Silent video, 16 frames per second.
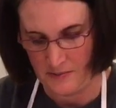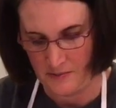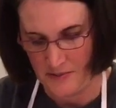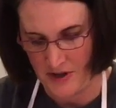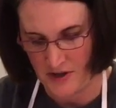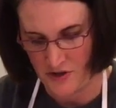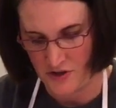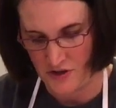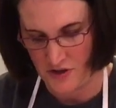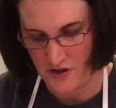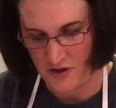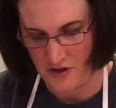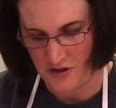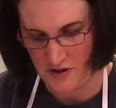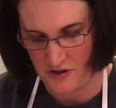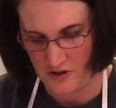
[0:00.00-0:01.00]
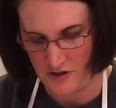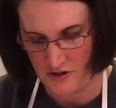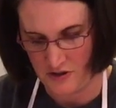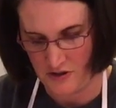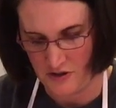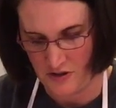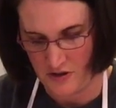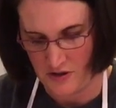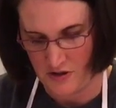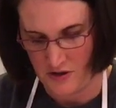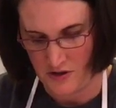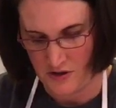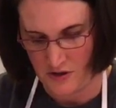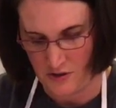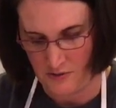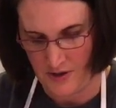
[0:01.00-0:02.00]
make sure
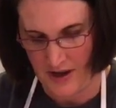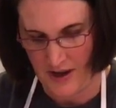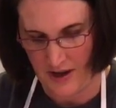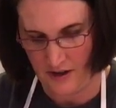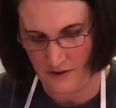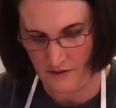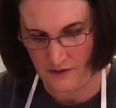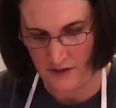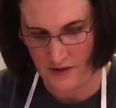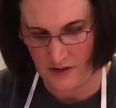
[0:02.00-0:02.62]
you have